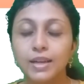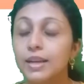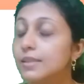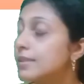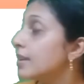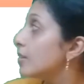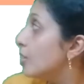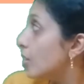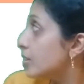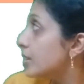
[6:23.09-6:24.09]
has
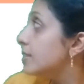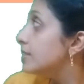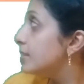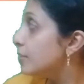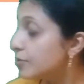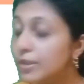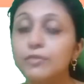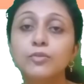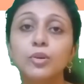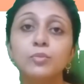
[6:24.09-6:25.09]
got different
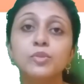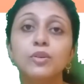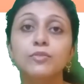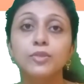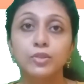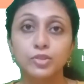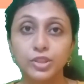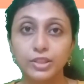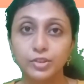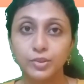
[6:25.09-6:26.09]
forms of
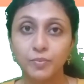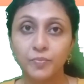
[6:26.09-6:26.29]
conjugation.